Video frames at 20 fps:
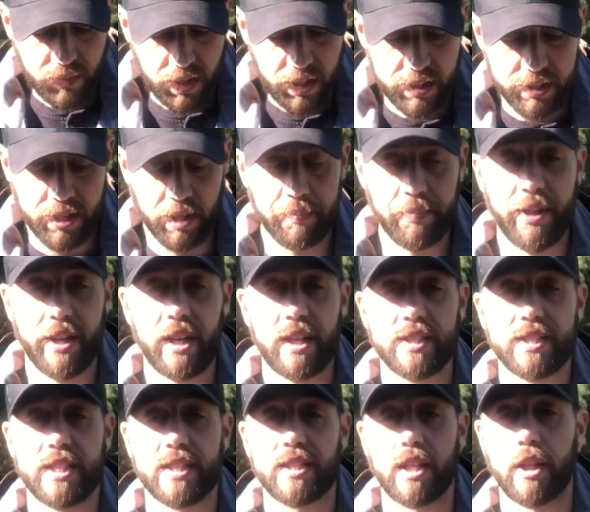something
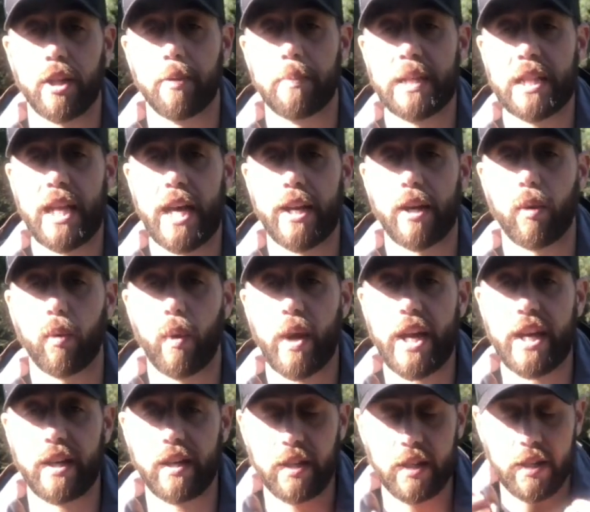else that's a little bit lighter
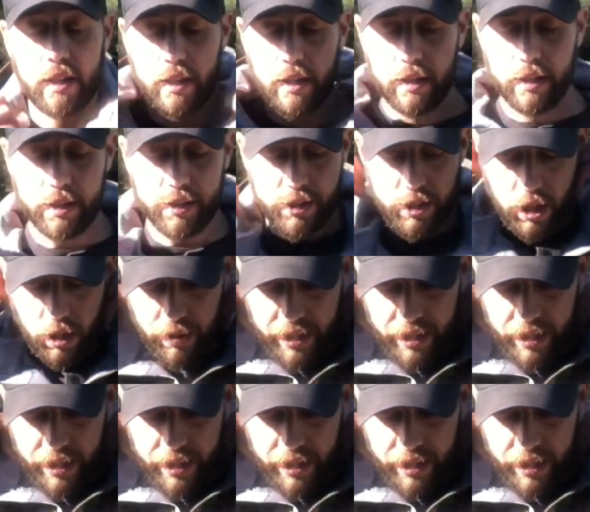weight. So